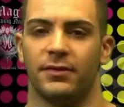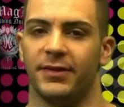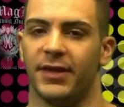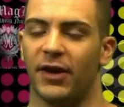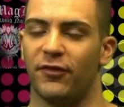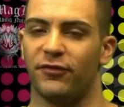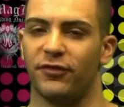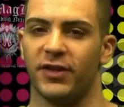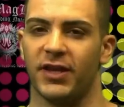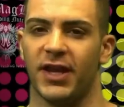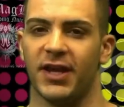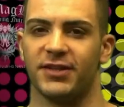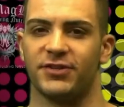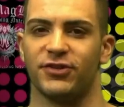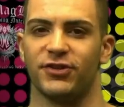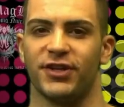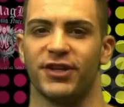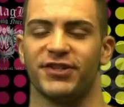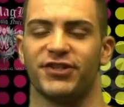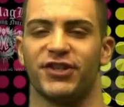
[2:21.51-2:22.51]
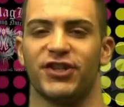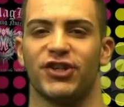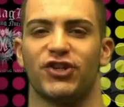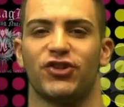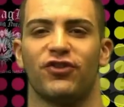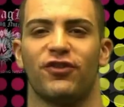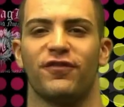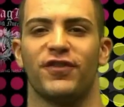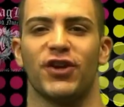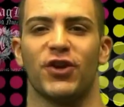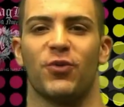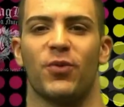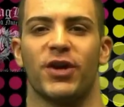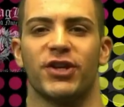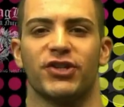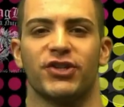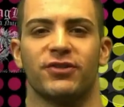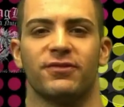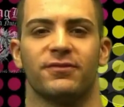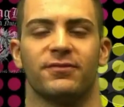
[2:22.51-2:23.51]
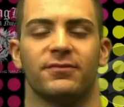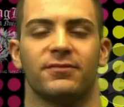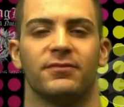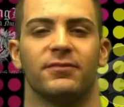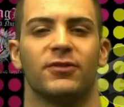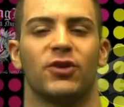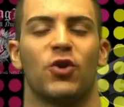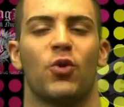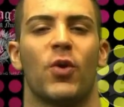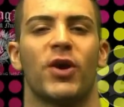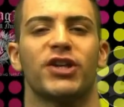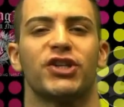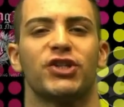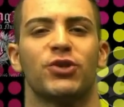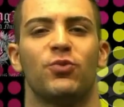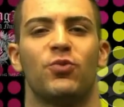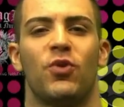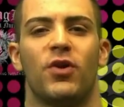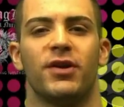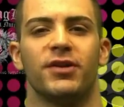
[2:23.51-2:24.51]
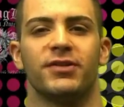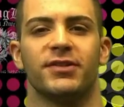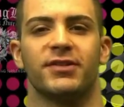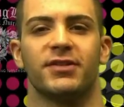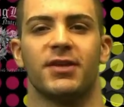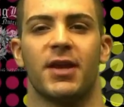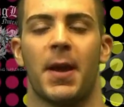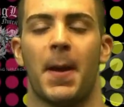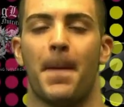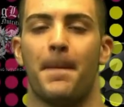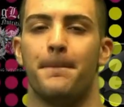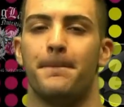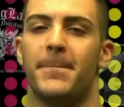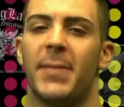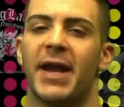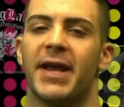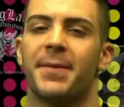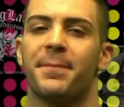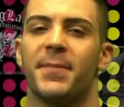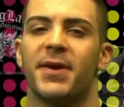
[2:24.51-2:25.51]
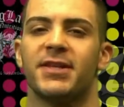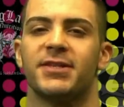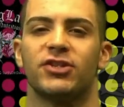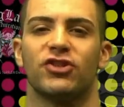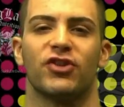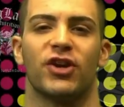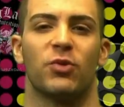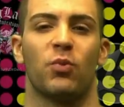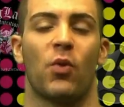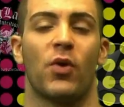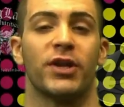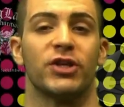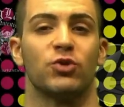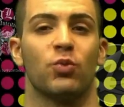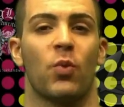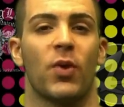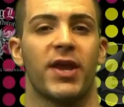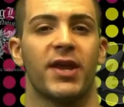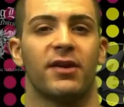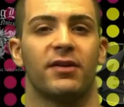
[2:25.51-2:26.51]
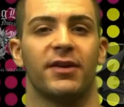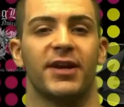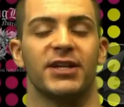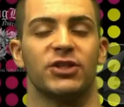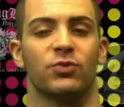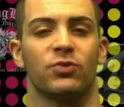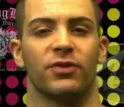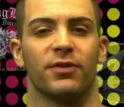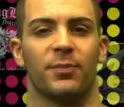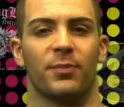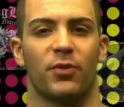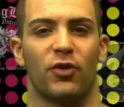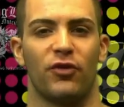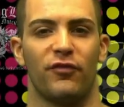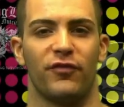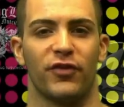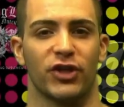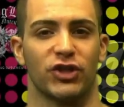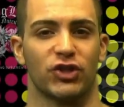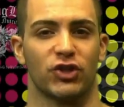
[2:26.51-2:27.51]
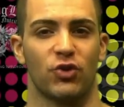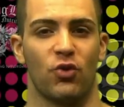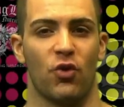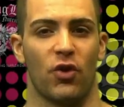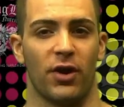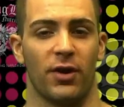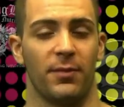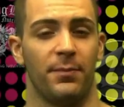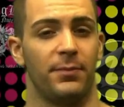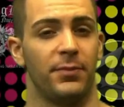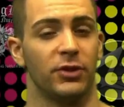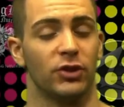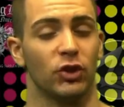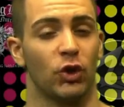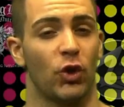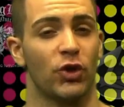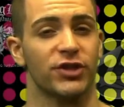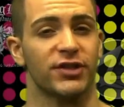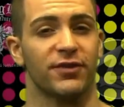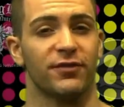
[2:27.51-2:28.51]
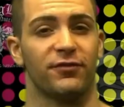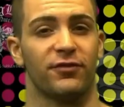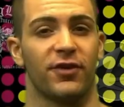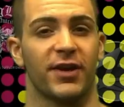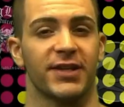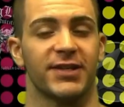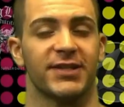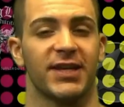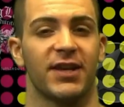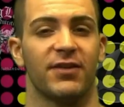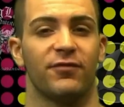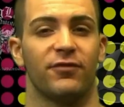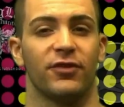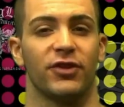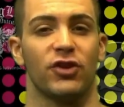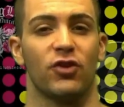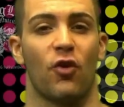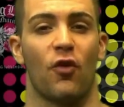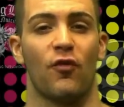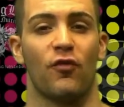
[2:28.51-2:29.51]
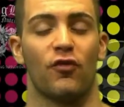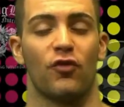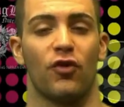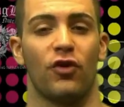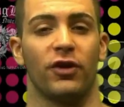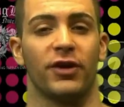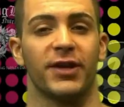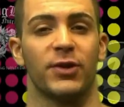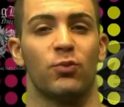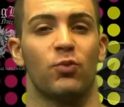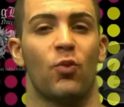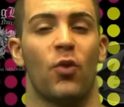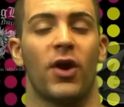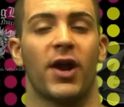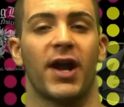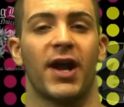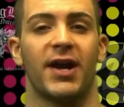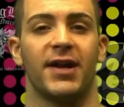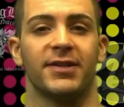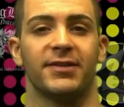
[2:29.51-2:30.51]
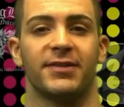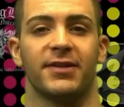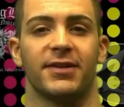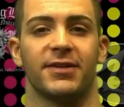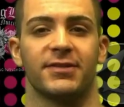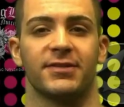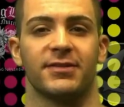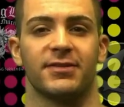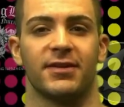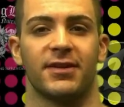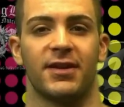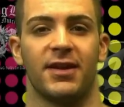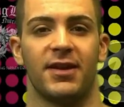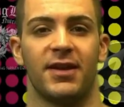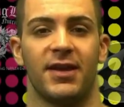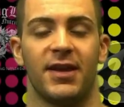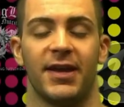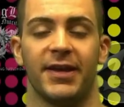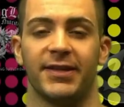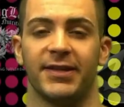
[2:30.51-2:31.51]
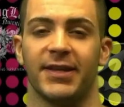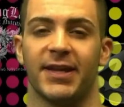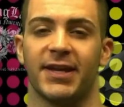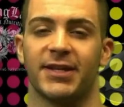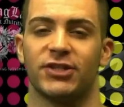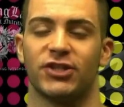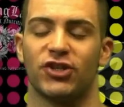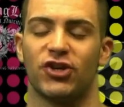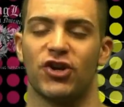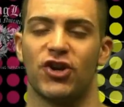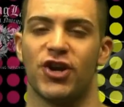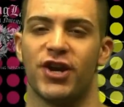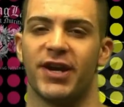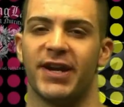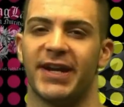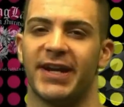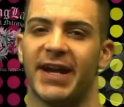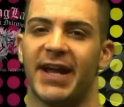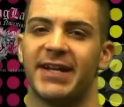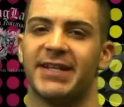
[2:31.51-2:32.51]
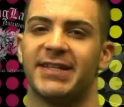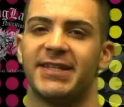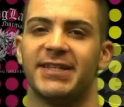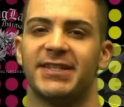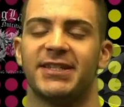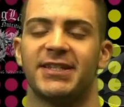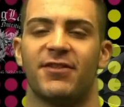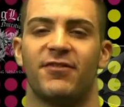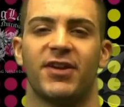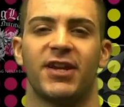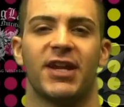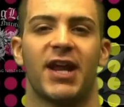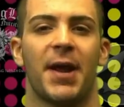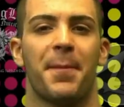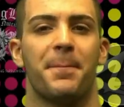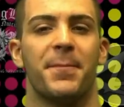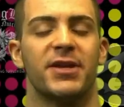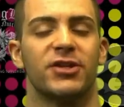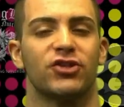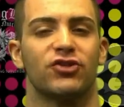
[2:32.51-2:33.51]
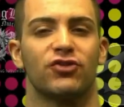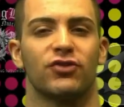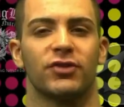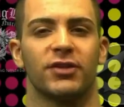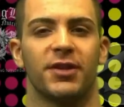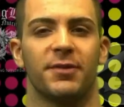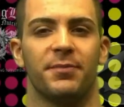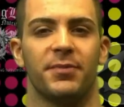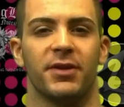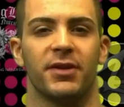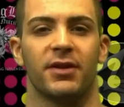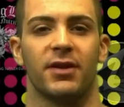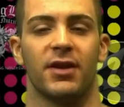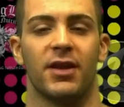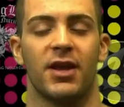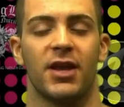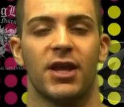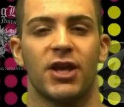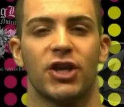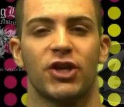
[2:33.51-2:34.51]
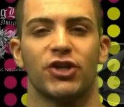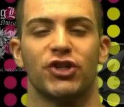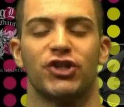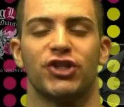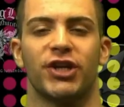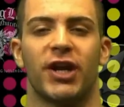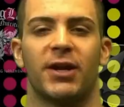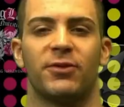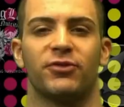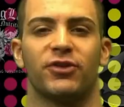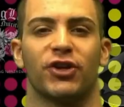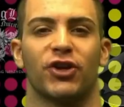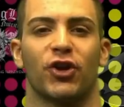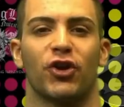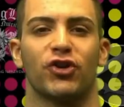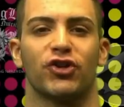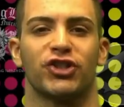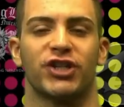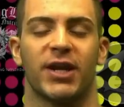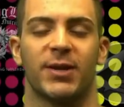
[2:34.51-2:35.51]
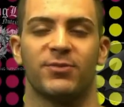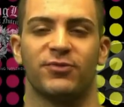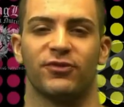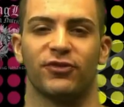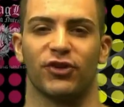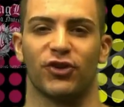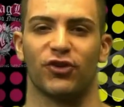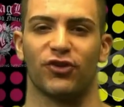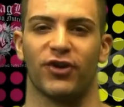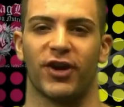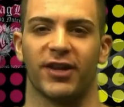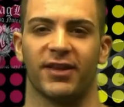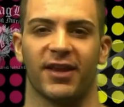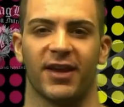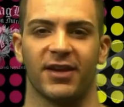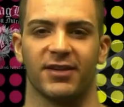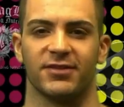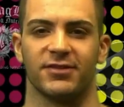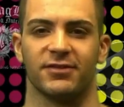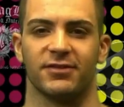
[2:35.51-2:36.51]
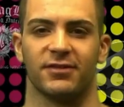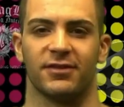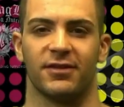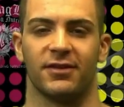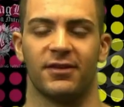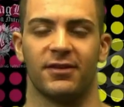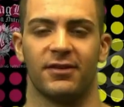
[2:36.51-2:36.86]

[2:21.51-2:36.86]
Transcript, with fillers: Now for the answer to yesterday's trivia question. The question was, Mike Mentzer had won his weight class with a perfect score, but lost to Frank Zane for the overall in what contest? And the answer, 1979 Mr. Olympia. Shout out to Kurt James for the correct answer.